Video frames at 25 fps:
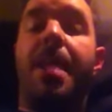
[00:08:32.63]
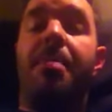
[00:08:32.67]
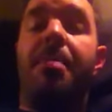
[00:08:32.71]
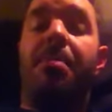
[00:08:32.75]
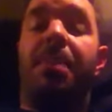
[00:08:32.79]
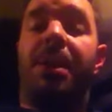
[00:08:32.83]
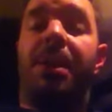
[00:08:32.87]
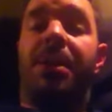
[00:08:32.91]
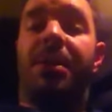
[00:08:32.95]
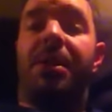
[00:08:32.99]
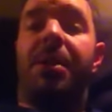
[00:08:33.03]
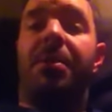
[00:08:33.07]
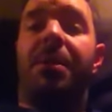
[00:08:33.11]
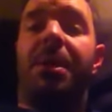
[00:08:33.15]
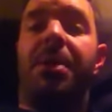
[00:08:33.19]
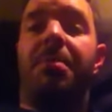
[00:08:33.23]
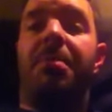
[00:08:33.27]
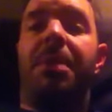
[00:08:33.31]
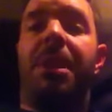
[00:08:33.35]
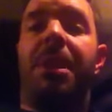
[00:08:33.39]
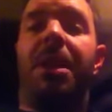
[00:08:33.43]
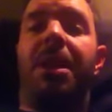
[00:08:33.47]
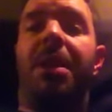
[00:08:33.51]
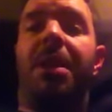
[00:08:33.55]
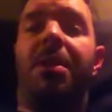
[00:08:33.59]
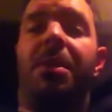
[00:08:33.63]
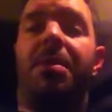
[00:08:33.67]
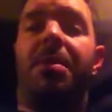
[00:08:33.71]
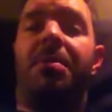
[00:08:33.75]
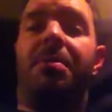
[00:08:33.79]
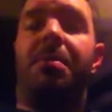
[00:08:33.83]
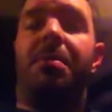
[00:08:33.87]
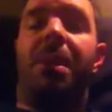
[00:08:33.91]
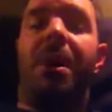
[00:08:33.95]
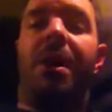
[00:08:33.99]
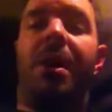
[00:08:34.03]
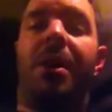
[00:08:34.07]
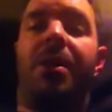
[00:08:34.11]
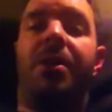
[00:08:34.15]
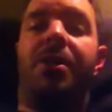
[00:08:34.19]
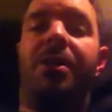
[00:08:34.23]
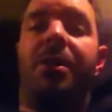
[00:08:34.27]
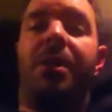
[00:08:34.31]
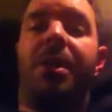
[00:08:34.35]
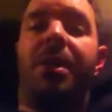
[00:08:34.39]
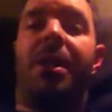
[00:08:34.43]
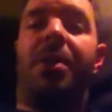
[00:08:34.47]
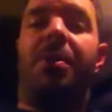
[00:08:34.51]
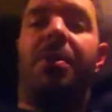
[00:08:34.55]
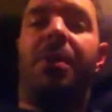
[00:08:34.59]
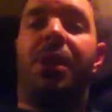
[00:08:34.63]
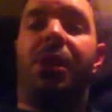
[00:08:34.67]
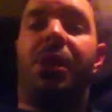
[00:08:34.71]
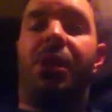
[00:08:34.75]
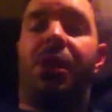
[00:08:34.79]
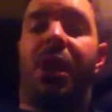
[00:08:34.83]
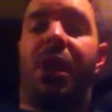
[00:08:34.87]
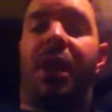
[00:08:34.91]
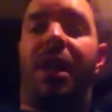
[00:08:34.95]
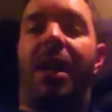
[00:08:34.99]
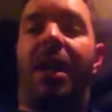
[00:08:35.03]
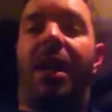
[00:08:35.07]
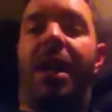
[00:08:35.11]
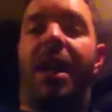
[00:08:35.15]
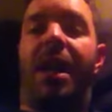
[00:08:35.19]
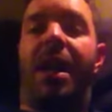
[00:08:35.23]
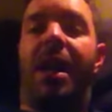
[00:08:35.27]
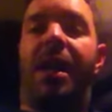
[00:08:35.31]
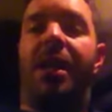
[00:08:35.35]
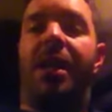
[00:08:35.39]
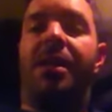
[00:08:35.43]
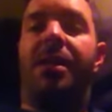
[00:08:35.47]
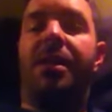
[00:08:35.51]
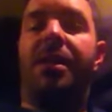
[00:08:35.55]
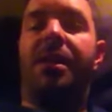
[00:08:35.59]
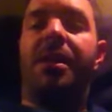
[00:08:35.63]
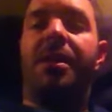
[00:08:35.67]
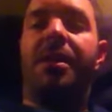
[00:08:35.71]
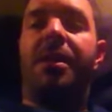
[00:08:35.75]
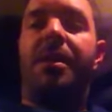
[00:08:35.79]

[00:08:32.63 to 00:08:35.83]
because I want to meet you in person, I want to shake your hand,